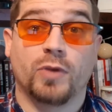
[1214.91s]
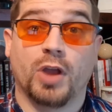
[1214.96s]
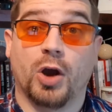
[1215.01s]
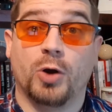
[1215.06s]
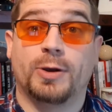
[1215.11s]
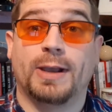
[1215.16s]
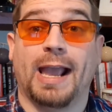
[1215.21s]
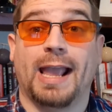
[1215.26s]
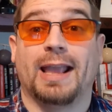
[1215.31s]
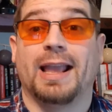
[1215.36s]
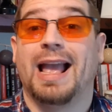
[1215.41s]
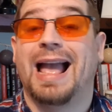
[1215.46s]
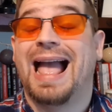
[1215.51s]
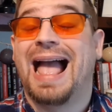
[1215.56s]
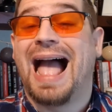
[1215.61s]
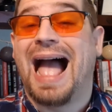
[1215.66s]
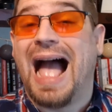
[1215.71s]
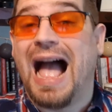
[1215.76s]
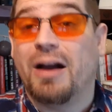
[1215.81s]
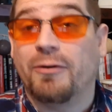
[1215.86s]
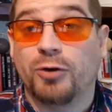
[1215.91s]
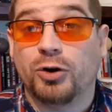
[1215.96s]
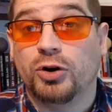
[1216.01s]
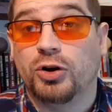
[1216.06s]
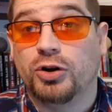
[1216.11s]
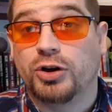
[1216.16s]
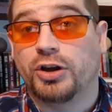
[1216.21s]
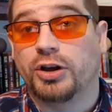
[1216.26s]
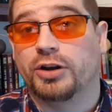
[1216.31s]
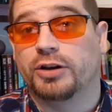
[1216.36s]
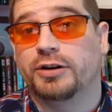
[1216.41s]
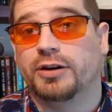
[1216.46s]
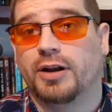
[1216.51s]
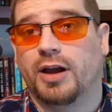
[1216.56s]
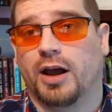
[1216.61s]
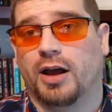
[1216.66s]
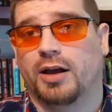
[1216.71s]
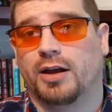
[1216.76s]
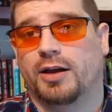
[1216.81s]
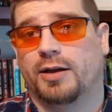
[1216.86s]
Okay, have a look at
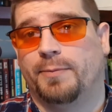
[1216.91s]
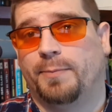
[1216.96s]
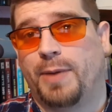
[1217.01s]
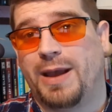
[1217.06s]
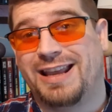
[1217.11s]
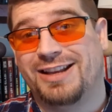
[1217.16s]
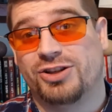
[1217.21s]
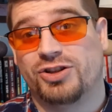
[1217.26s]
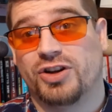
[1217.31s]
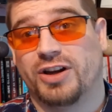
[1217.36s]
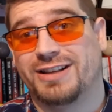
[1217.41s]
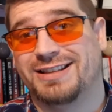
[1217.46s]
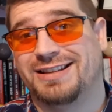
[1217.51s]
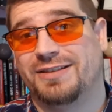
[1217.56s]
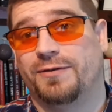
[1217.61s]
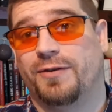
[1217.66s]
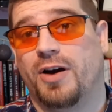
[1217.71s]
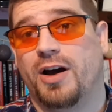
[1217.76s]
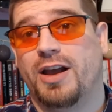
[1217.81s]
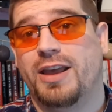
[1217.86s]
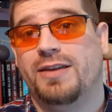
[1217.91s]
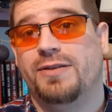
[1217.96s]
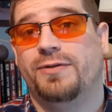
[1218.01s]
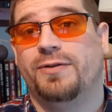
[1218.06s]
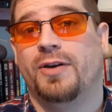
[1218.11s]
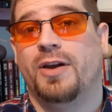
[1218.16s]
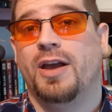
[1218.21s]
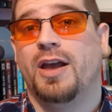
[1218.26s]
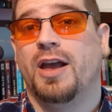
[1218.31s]
page 95